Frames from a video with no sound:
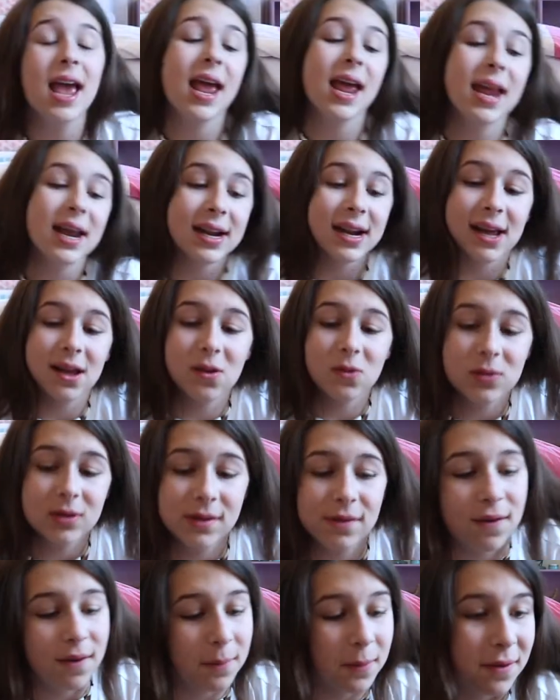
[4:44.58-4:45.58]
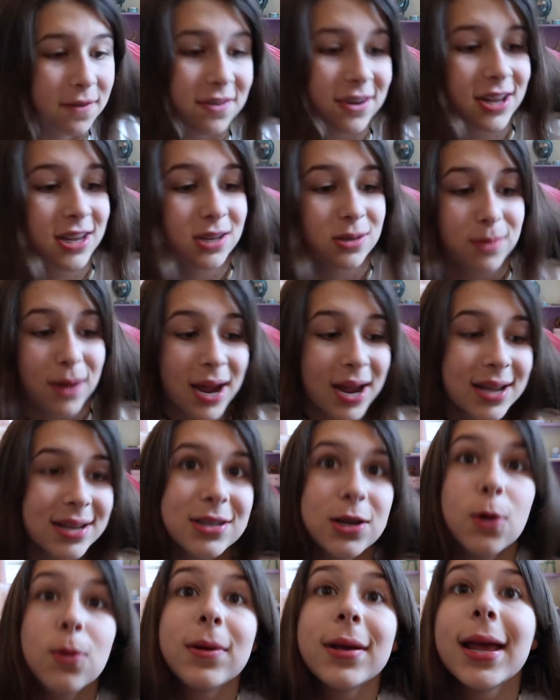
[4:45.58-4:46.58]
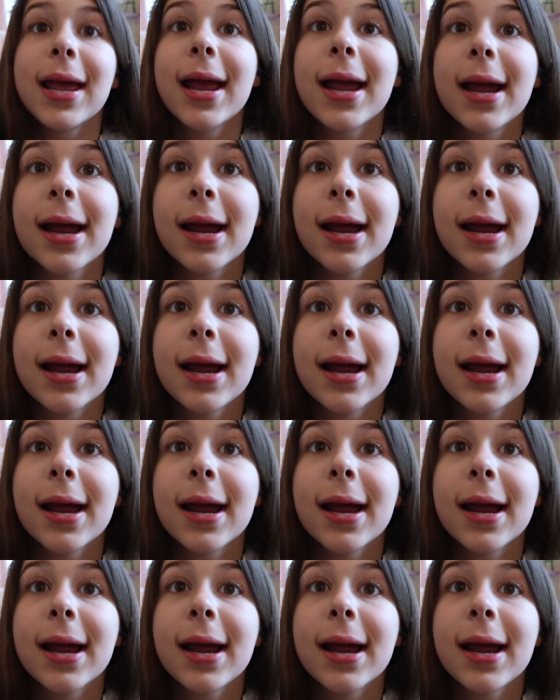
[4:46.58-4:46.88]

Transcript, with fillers: And I always follow my videos, but I don't care.